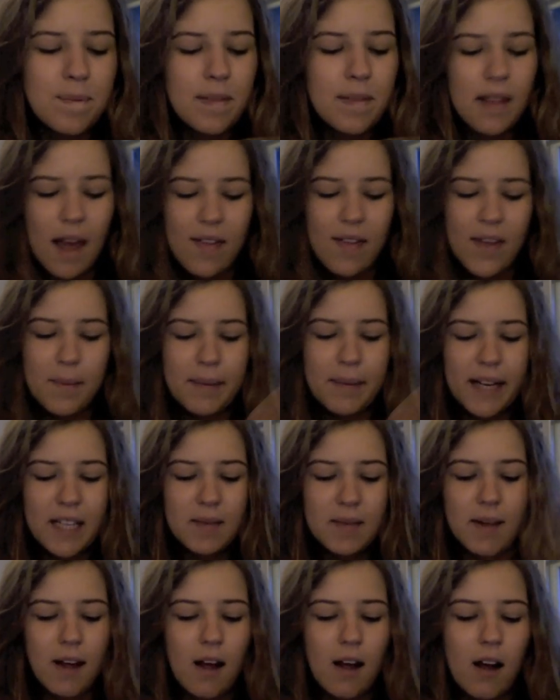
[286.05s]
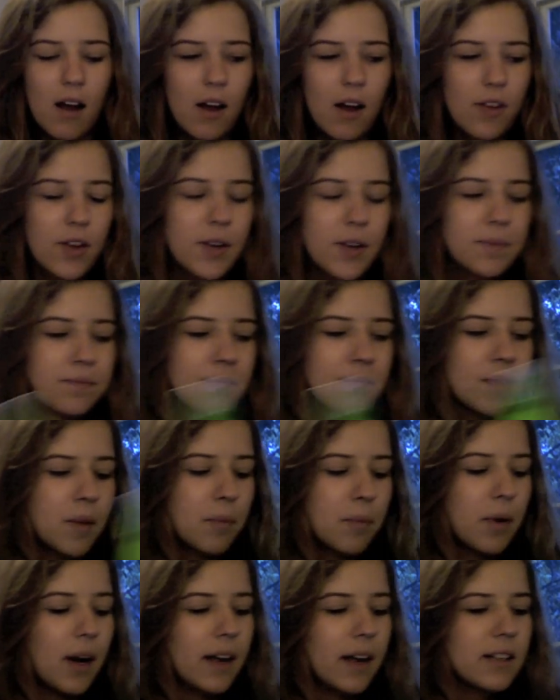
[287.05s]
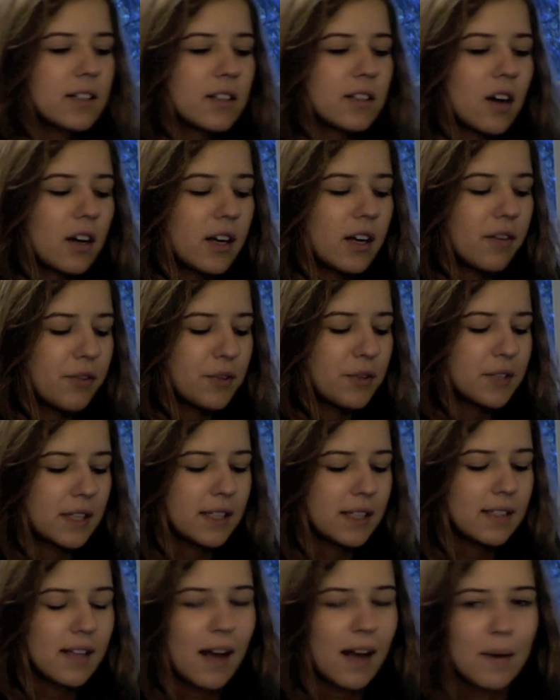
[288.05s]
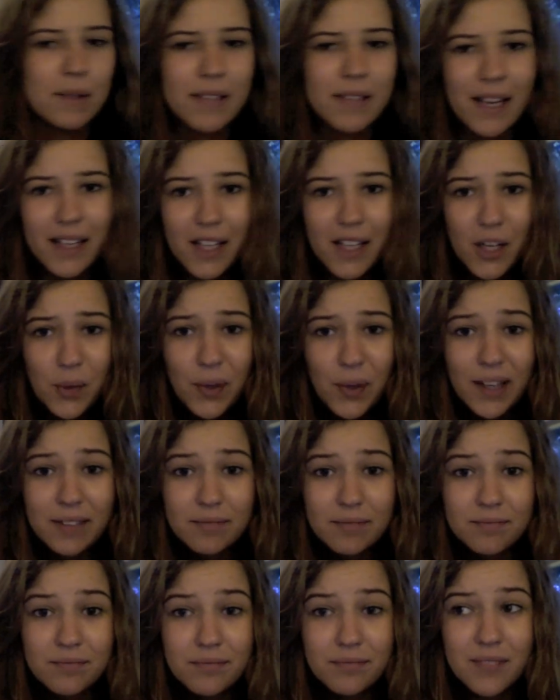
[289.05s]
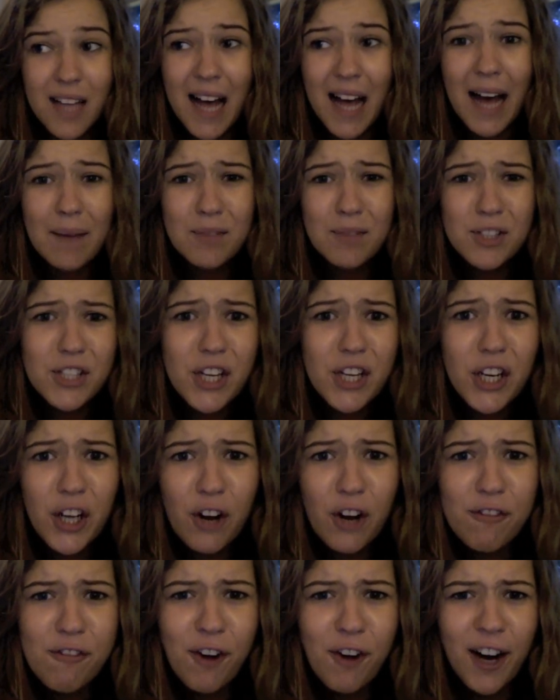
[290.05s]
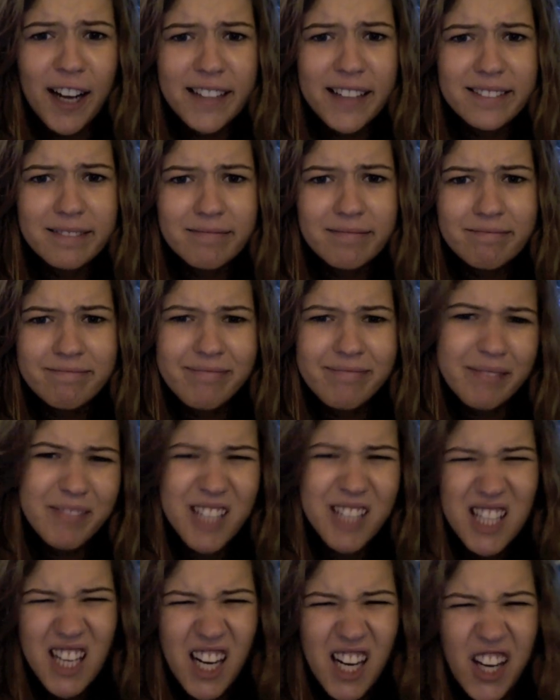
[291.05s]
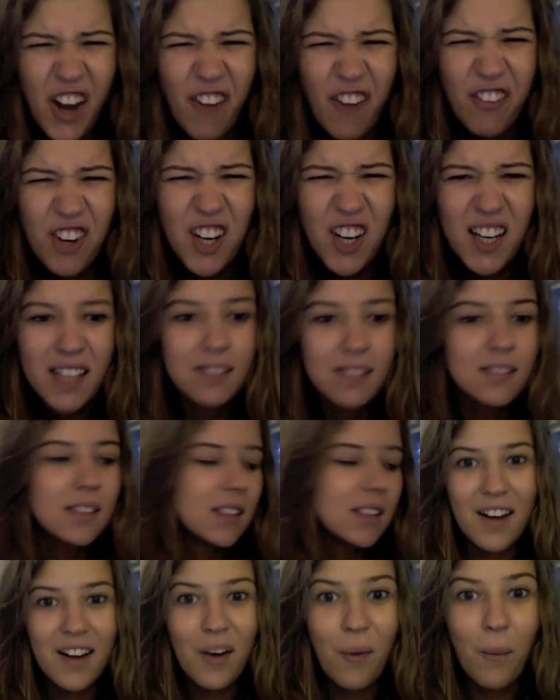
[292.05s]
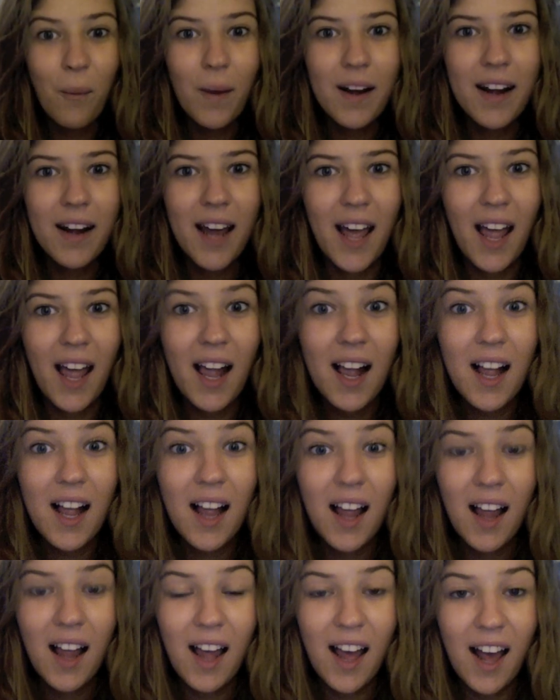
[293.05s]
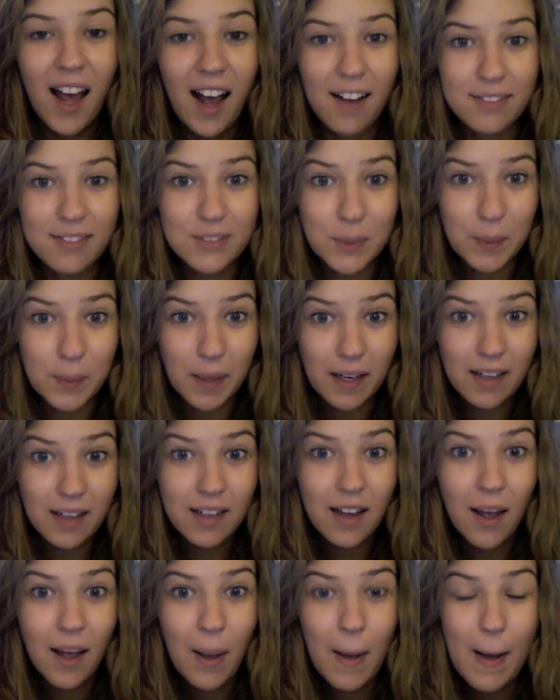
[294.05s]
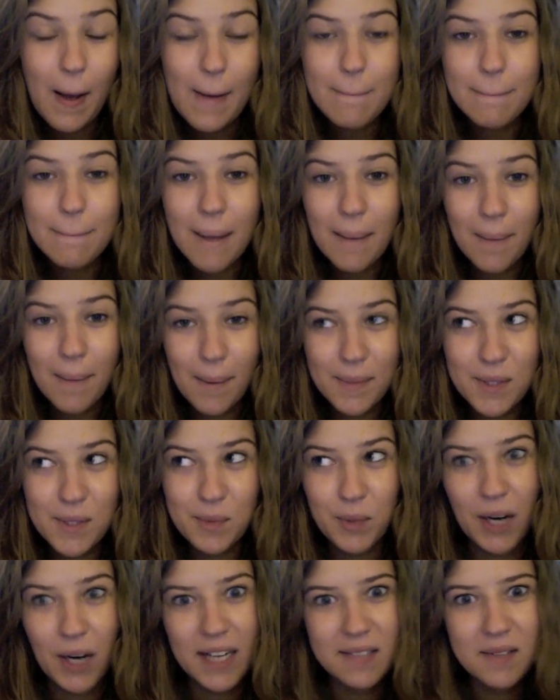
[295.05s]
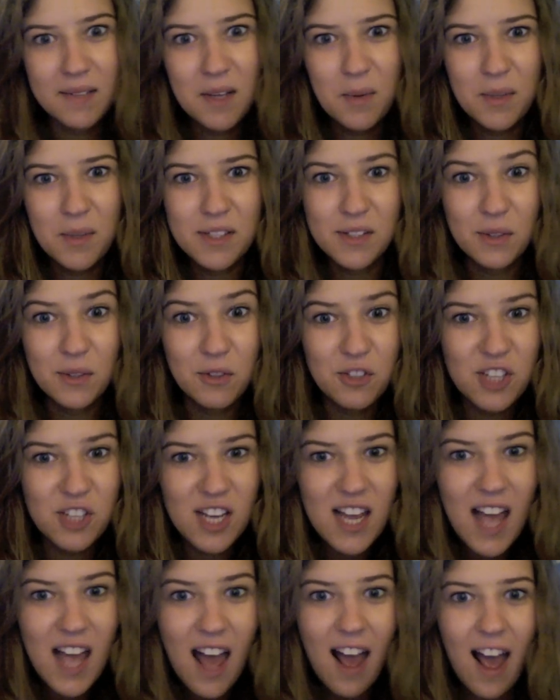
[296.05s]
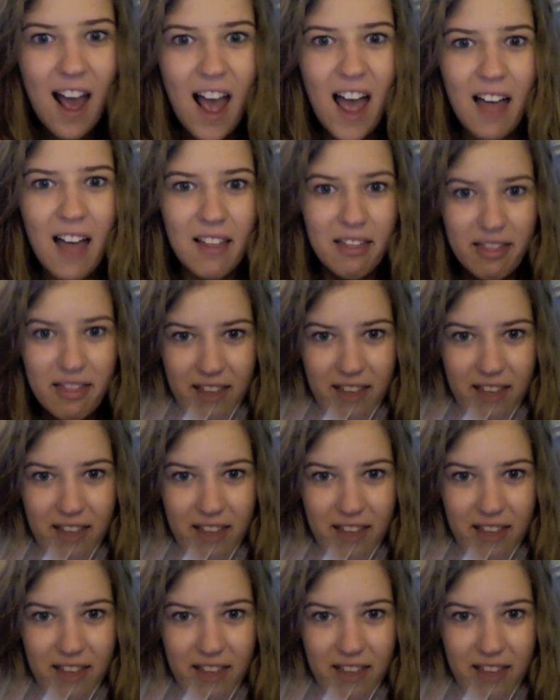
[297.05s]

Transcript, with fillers: And then because my other product is Garnier Fructis, I was like, you know what? I'm just gonna go for it. I'm just gonna go for it. One day after work, my mom surprised me with sushi and